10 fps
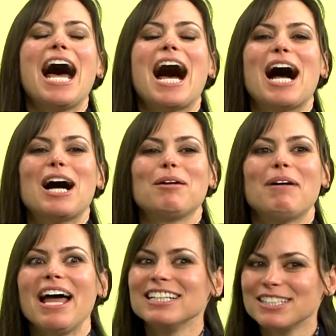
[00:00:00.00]
Um,
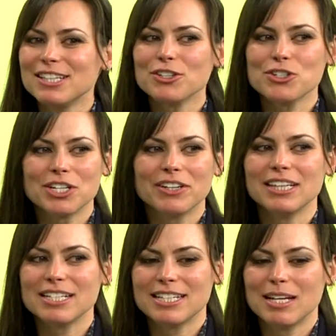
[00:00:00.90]
and they're sharing
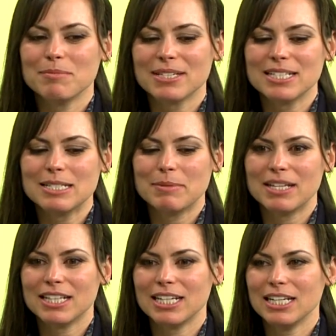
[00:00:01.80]
the same sentiment
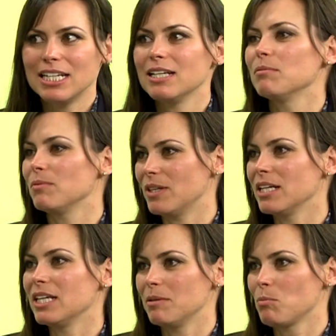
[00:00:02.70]
that they need they
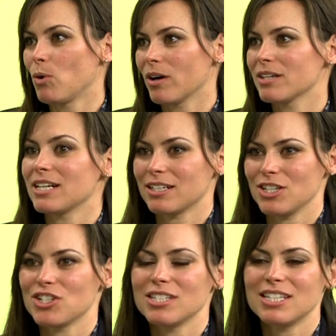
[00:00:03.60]
need more
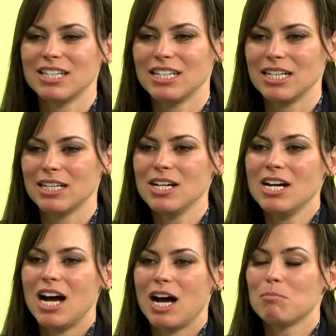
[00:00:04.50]
technicians. They need
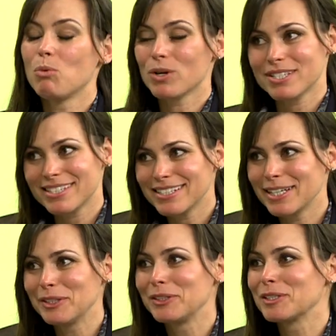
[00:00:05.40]
uh, more
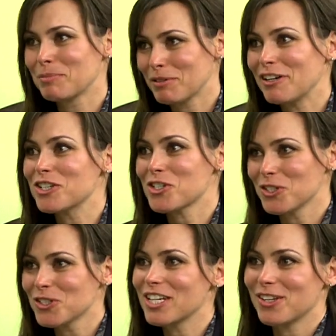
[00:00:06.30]
skilled
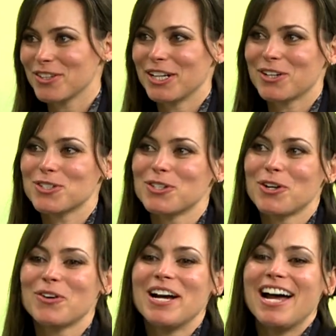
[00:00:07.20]
professionals that are there.
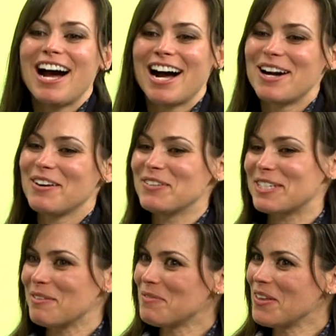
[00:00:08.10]
So uh, if it's
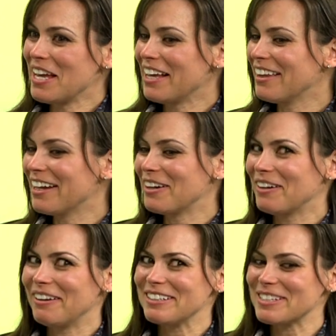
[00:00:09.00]
something that
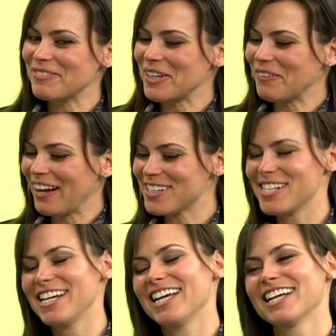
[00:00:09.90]
uh, somebody
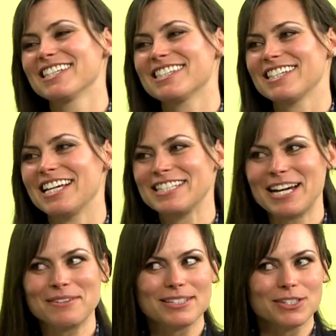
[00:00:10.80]
watching, it
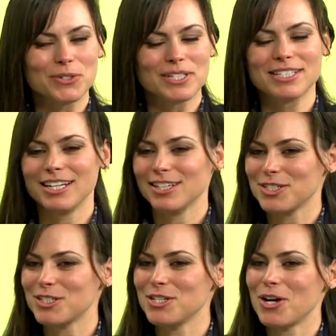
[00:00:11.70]
sounds interesting.
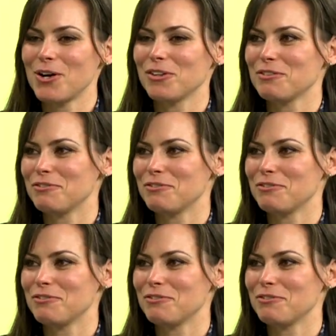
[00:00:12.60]
Just know the